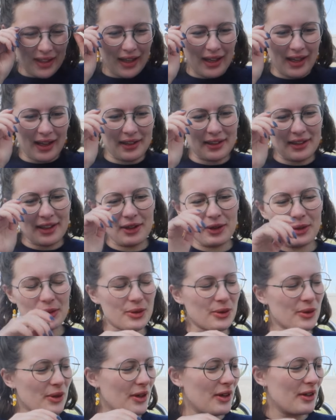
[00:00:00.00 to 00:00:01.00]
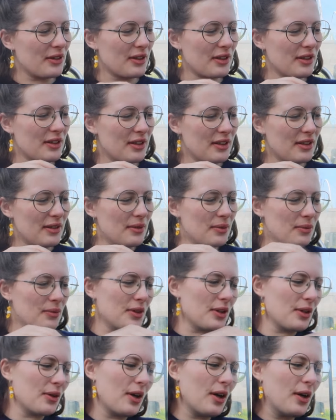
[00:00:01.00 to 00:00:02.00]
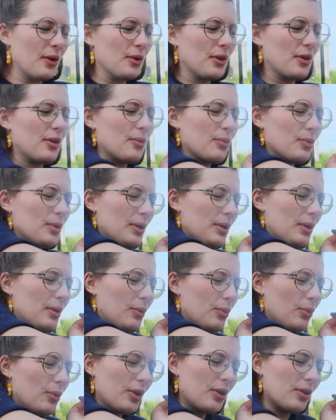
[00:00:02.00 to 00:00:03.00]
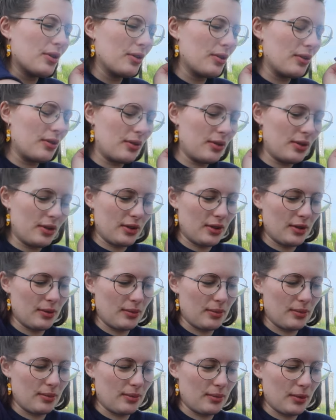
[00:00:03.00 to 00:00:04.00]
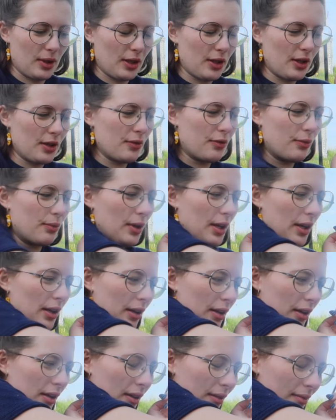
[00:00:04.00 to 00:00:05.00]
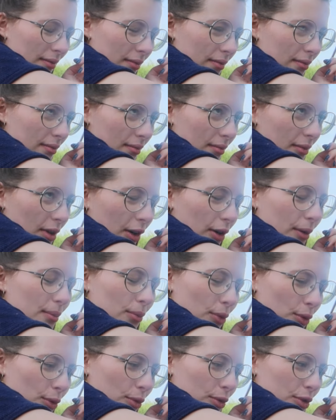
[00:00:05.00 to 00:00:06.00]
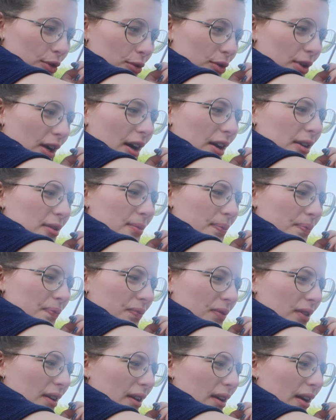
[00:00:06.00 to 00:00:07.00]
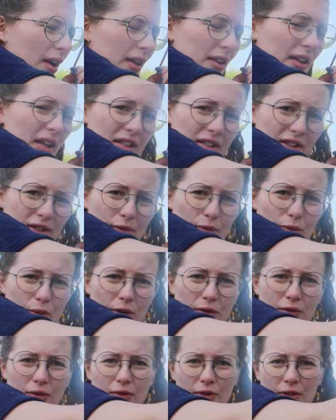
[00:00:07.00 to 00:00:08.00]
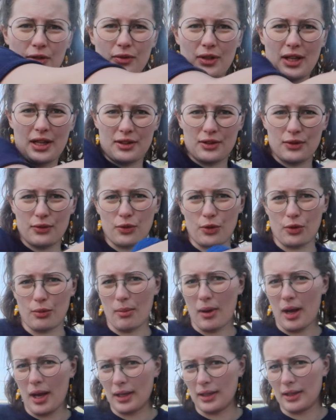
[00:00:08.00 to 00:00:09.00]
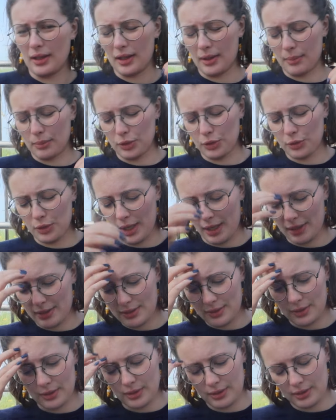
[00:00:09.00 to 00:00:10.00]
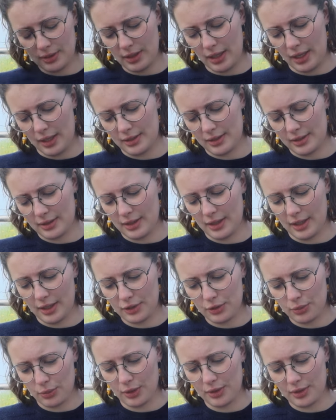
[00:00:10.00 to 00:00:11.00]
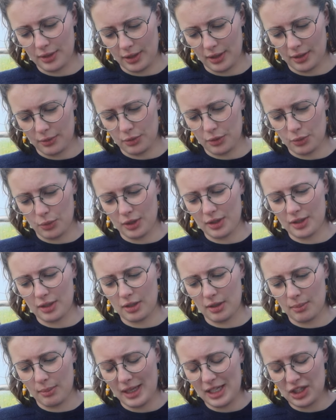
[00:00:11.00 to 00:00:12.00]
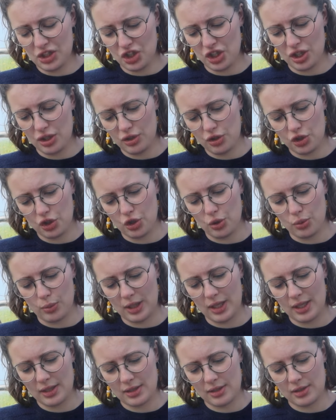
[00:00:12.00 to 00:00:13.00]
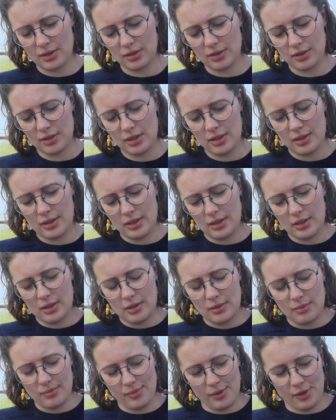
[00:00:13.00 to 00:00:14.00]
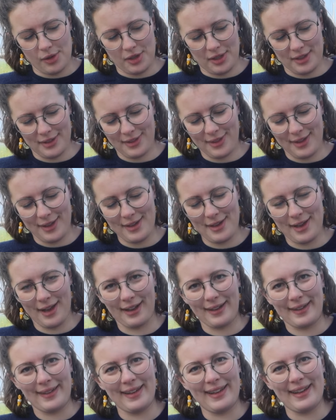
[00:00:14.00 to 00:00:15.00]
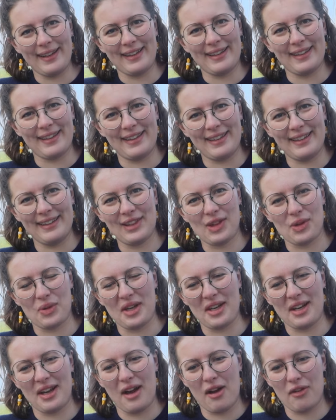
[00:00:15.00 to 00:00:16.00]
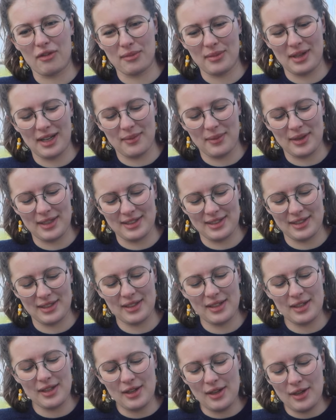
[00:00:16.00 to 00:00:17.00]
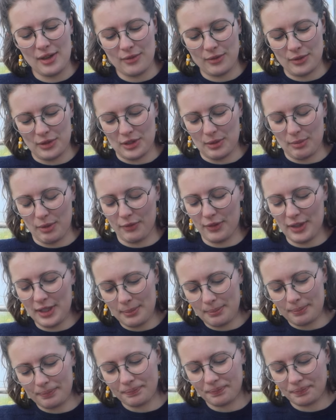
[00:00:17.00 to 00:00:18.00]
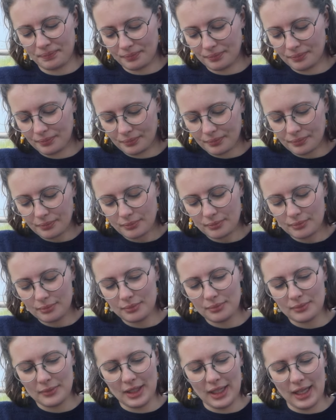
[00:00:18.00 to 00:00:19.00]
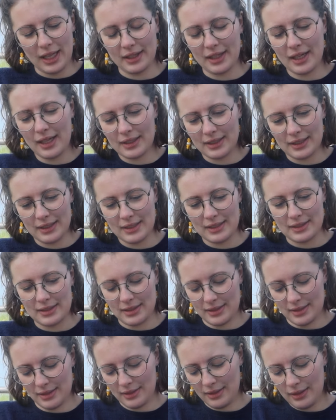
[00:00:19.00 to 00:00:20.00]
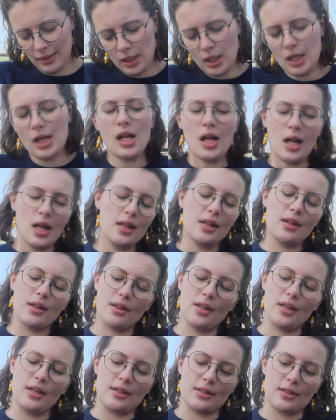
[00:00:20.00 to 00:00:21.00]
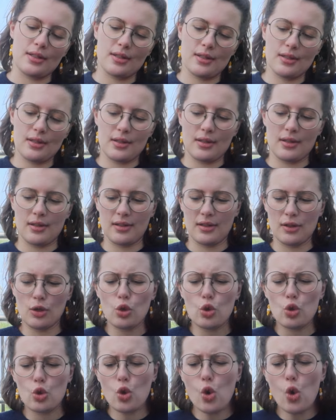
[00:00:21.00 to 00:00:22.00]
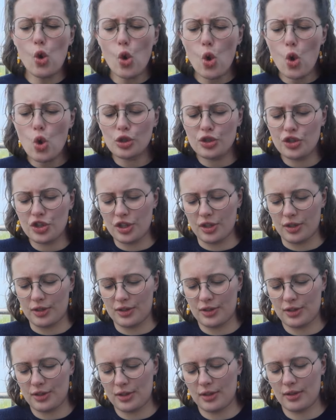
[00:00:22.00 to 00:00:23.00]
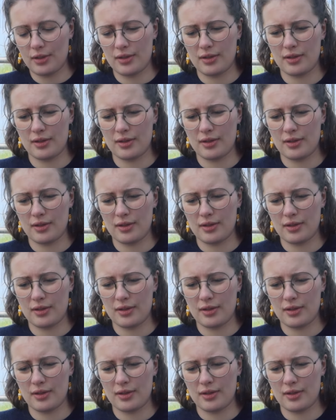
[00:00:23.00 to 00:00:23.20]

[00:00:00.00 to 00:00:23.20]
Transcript: and I also got the, yeah I only got uh, one um, I got a uh, I got more new yarn and that is what that's for my um, new cast on that is the next one that the one that I'm itching to cast on but I think I need the three and a half millimeter for some of it and that is this gorgeous